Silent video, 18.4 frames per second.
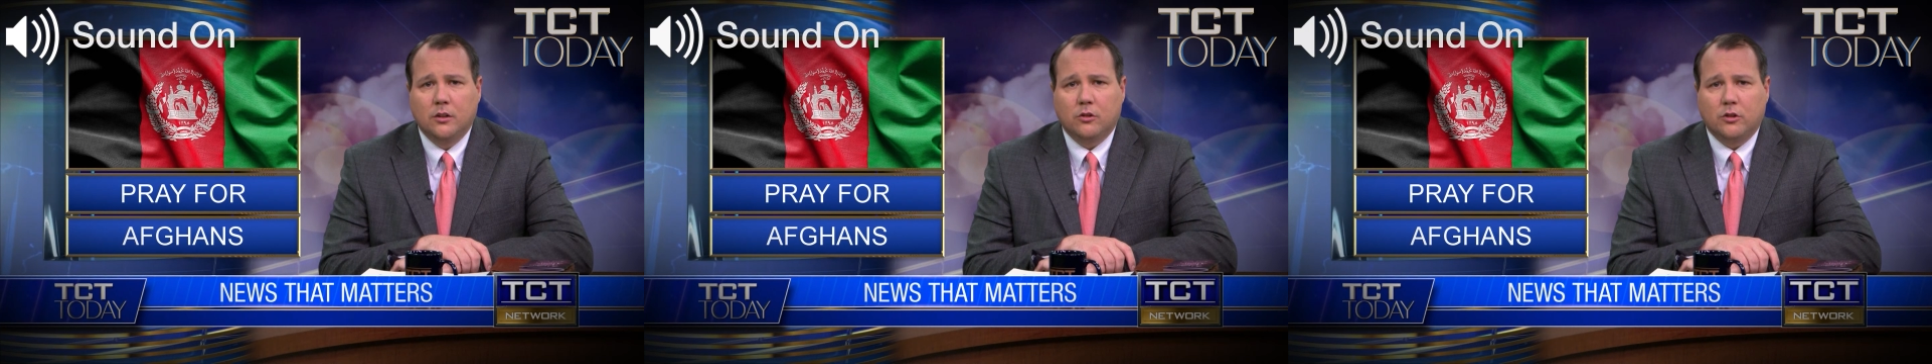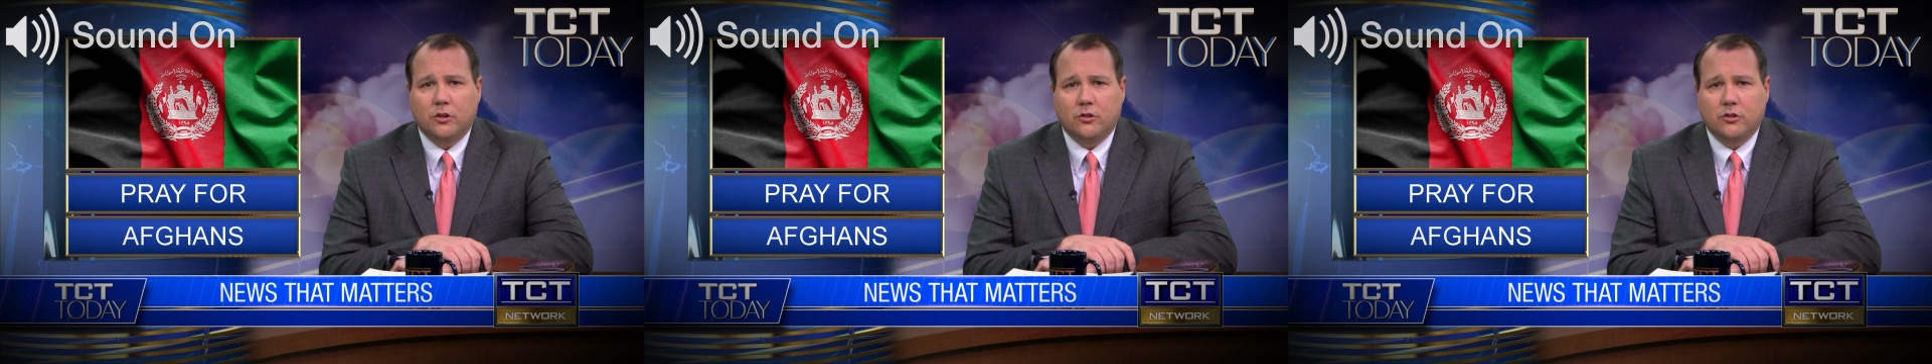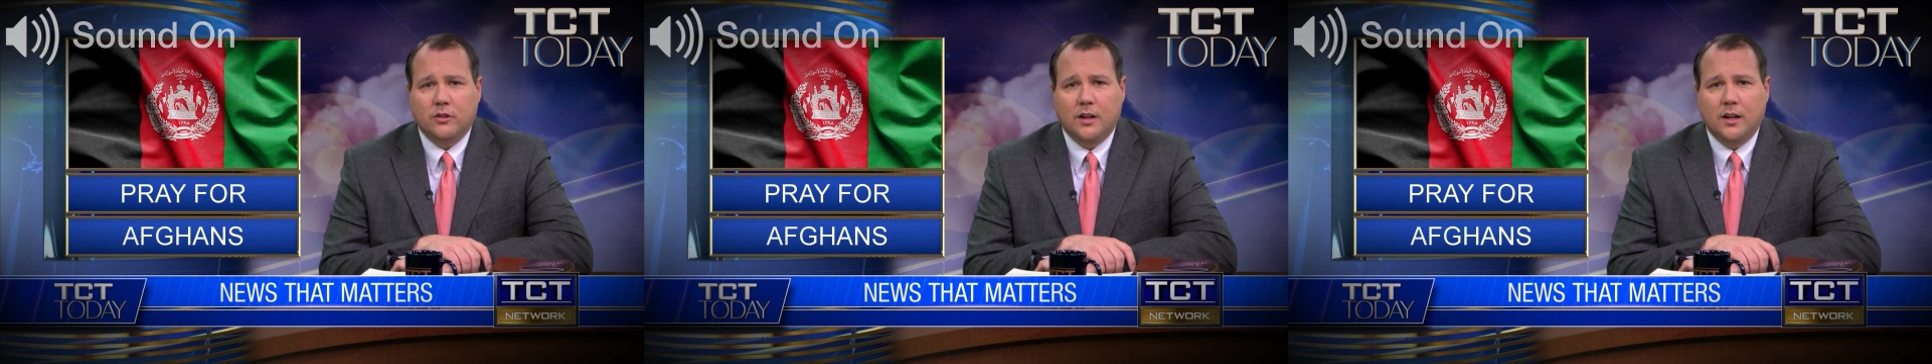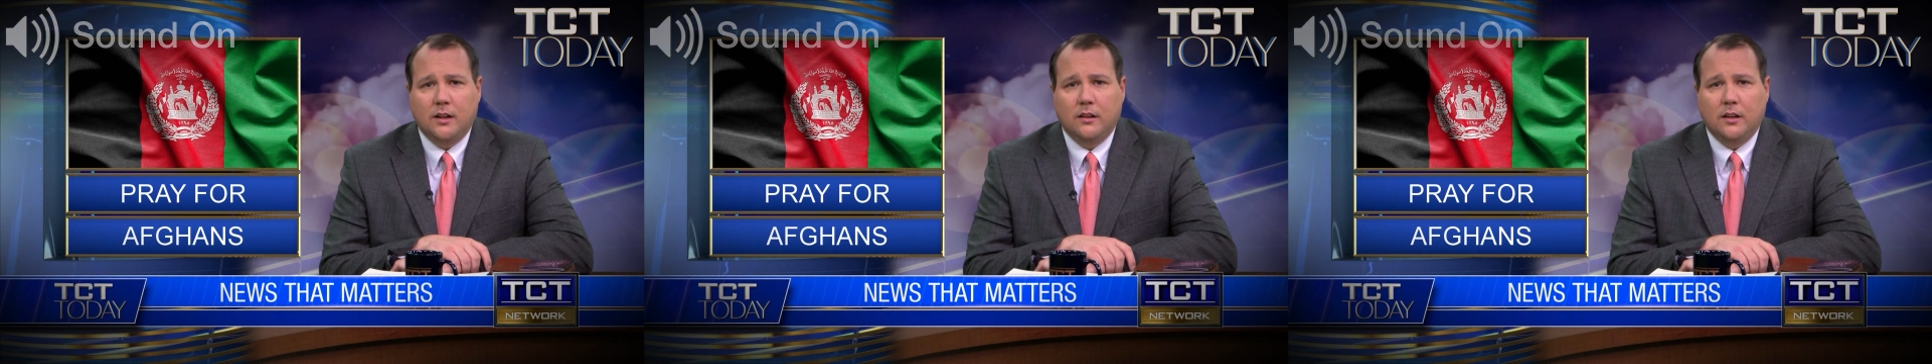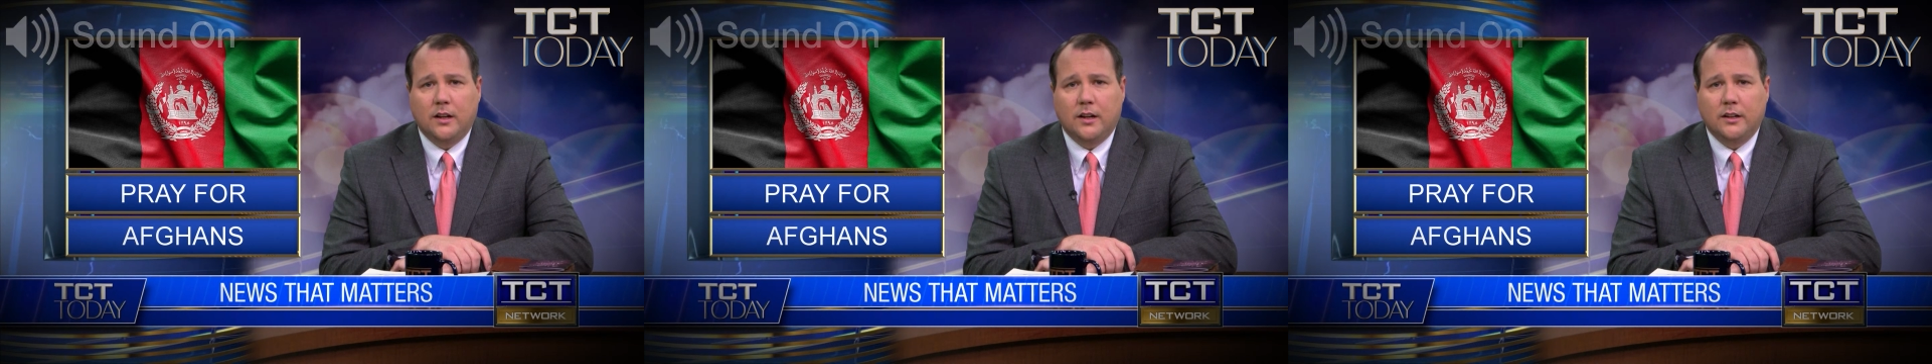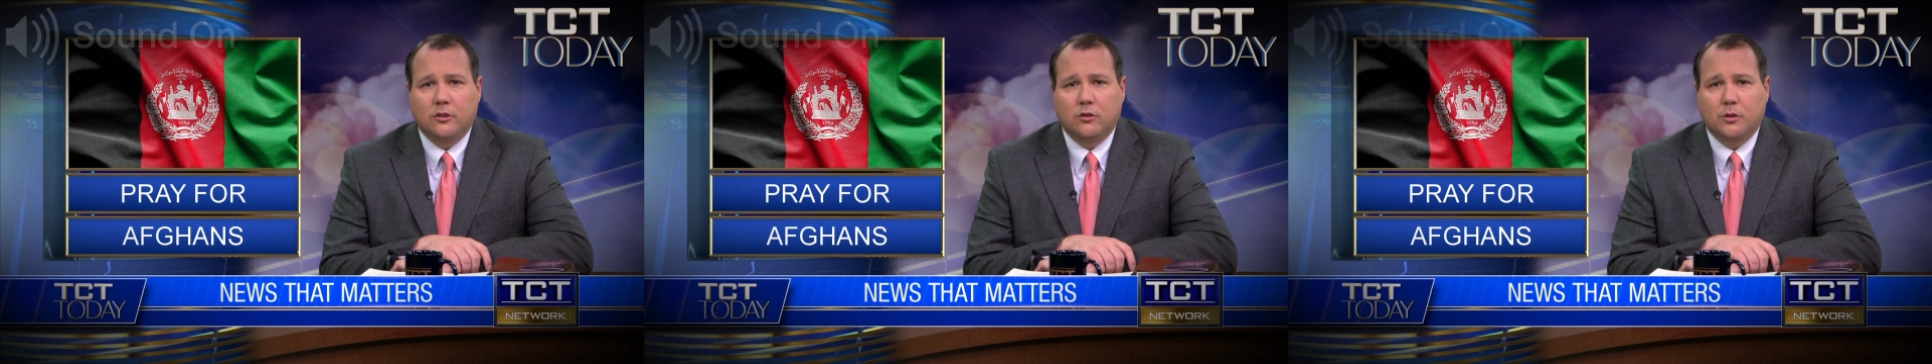Christian
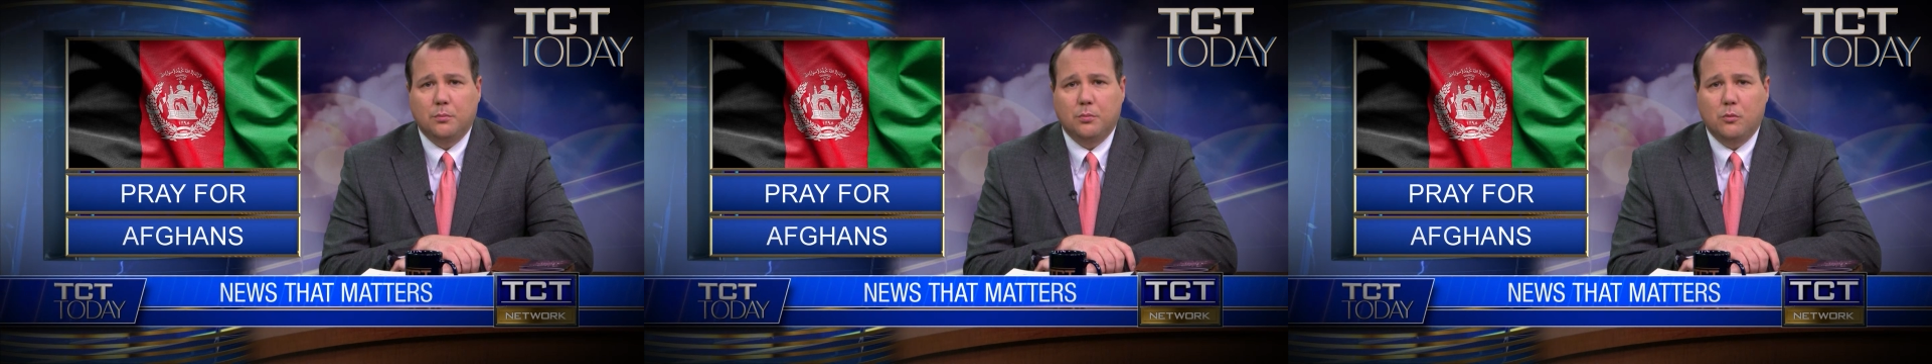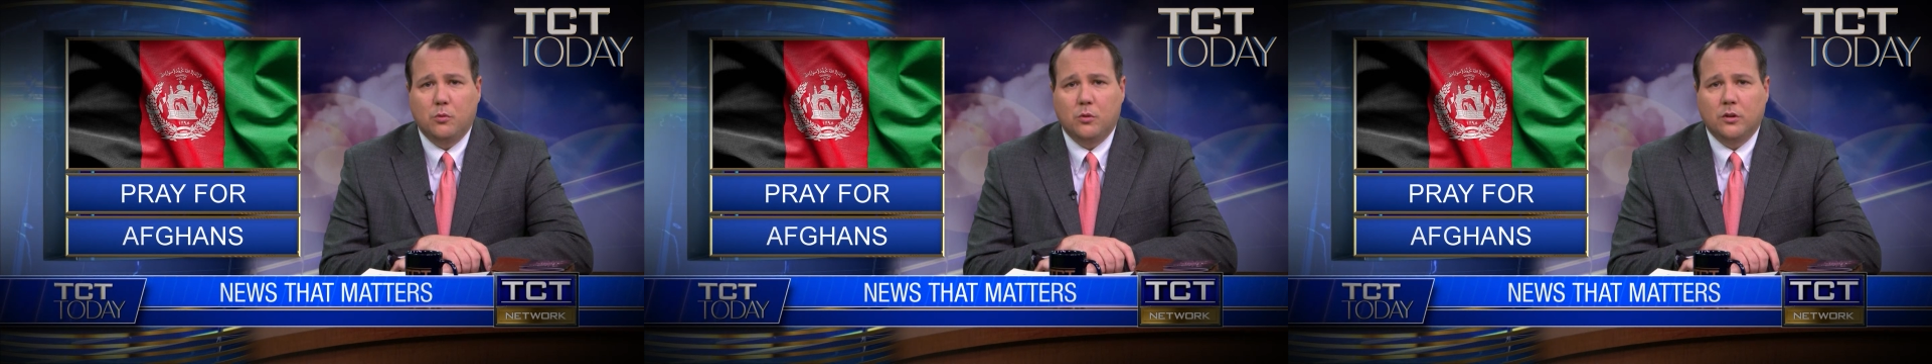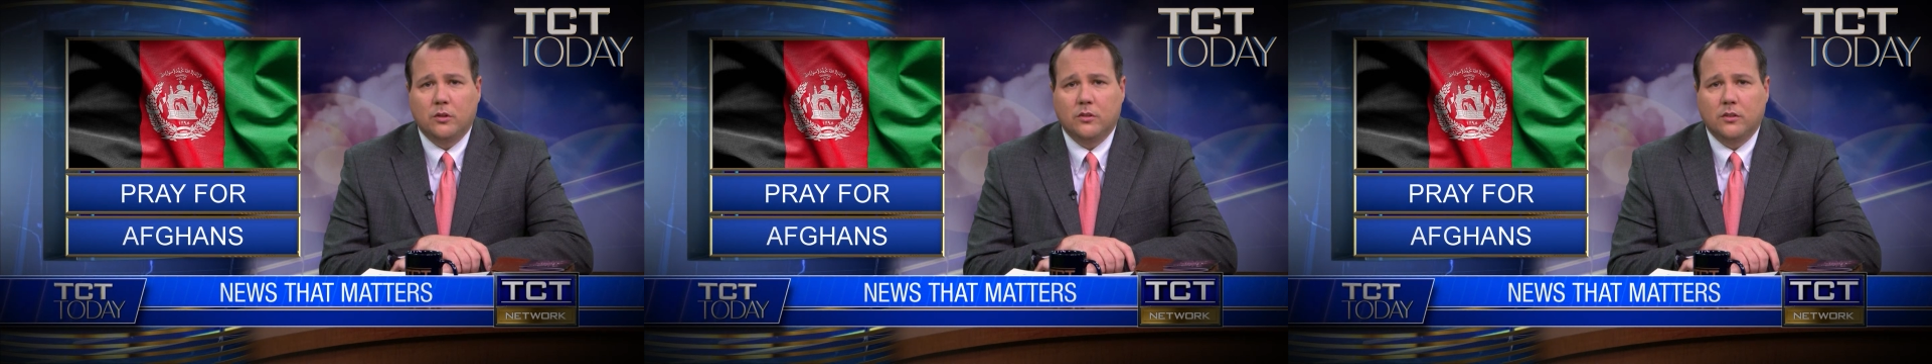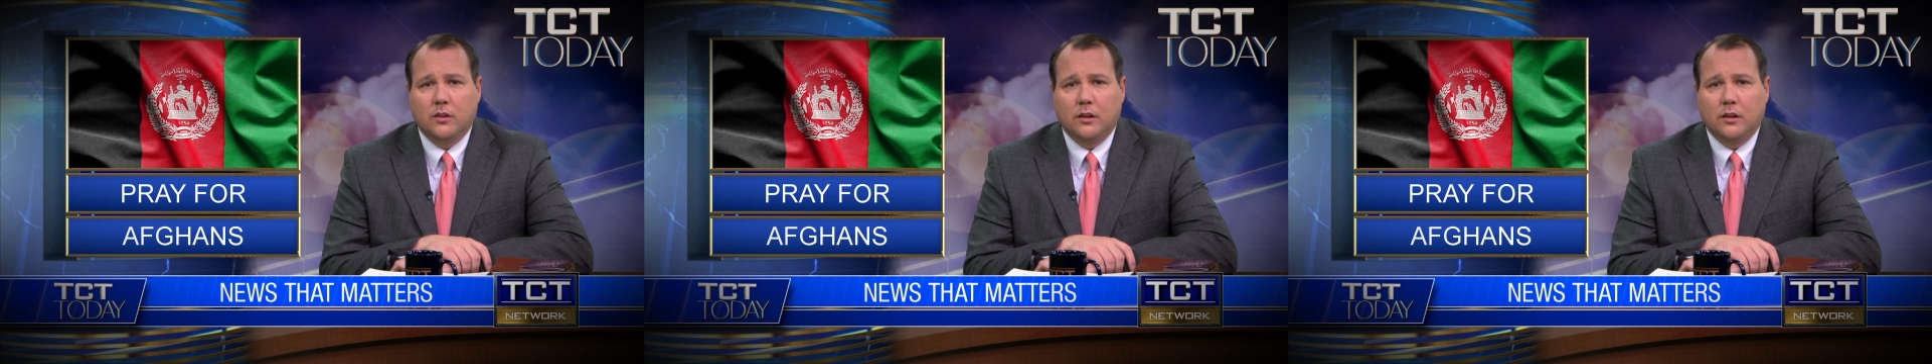Headlines reports